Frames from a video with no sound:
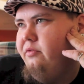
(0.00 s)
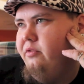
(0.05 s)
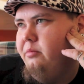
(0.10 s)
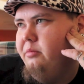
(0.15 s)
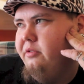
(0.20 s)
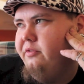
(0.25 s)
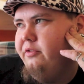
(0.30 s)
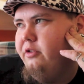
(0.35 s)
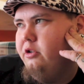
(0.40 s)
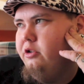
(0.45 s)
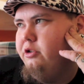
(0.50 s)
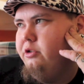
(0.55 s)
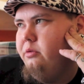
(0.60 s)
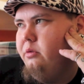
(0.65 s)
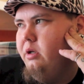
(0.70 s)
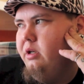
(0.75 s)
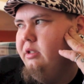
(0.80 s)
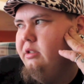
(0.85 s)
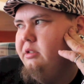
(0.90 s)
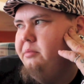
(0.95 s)
from the first
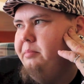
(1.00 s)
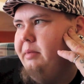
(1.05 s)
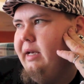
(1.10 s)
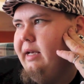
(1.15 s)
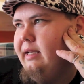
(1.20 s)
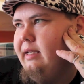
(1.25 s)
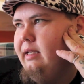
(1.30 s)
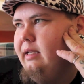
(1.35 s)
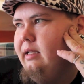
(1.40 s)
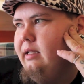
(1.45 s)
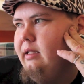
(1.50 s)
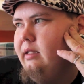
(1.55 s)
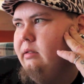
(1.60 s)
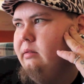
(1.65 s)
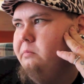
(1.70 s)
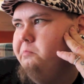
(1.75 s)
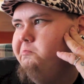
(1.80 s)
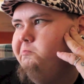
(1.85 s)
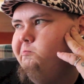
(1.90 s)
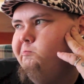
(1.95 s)
runs back
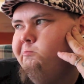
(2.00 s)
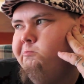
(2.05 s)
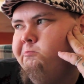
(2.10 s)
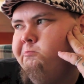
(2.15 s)
in